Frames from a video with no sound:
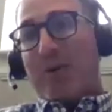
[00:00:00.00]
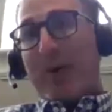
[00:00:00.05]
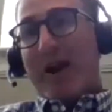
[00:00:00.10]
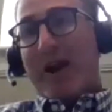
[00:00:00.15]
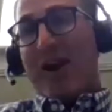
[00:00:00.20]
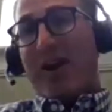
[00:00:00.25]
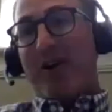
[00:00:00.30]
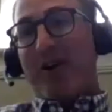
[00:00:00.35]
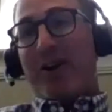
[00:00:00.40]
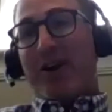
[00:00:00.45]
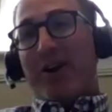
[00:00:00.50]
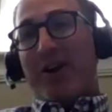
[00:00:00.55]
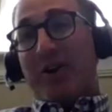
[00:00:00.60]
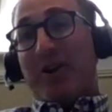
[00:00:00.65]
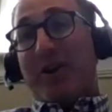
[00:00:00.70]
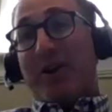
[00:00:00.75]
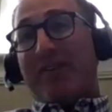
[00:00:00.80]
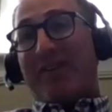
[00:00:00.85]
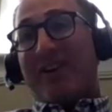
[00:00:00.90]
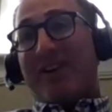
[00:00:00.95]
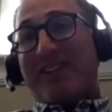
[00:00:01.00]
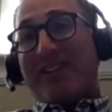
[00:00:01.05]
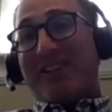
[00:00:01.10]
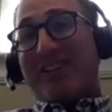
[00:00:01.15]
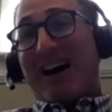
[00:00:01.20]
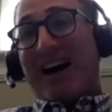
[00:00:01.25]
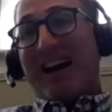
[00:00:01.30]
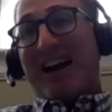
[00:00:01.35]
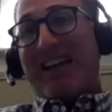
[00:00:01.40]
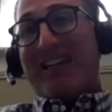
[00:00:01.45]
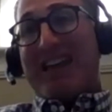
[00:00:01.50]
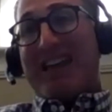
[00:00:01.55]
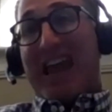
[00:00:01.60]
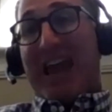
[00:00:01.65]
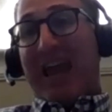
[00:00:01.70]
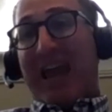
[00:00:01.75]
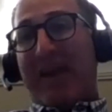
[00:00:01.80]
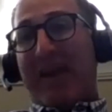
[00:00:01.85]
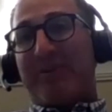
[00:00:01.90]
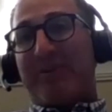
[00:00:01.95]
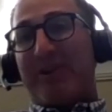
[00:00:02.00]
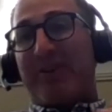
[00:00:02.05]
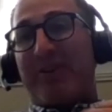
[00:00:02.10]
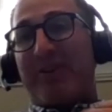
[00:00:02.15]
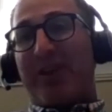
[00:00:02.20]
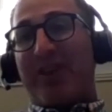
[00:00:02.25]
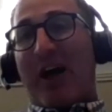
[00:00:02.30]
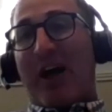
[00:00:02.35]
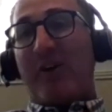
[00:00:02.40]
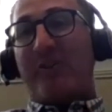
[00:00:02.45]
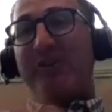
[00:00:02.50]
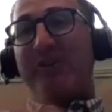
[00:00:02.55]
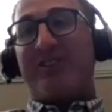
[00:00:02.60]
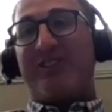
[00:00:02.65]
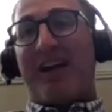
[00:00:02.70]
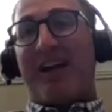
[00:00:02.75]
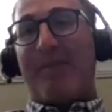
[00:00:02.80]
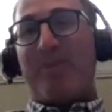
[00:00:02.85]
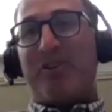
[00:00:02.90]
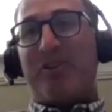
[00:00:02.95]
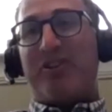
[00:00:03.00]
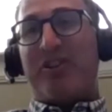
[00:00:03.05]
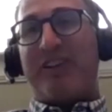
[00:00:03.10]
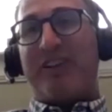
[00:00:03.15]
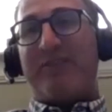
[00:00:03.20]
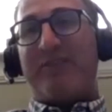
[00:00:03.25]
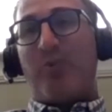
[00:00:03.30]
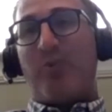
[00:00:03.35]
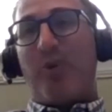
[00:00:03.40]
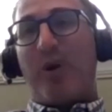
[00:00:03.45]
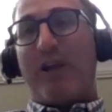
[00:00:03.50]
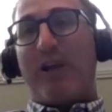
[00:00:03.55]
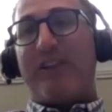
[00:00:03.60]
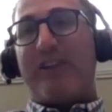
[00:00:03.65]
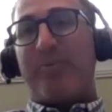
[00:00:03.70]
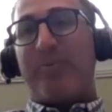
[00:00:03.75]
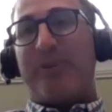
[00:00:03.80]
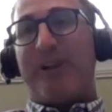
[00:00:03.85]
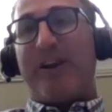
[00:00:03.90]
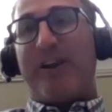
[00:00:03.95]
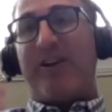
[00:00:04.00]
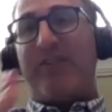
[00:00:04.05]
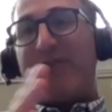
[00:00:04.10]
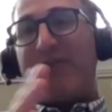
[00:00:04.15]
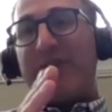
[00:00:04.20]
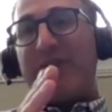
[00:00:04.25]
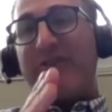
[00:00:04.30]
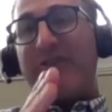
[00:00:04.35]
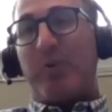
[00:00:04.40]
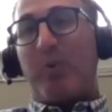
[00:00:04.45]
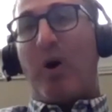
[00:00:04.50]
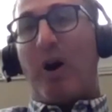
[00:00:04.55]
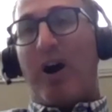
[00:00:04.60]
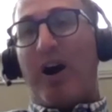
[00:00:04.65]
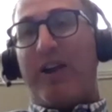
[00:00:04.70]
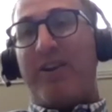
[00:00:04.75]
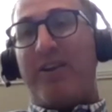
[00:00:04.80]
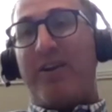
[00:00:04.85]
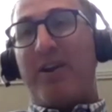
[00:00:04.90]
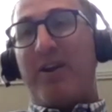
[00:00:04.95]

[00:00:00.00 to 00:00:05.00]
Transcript: where you have to design games. There's 1,000 slot machines. What gets a player to visit one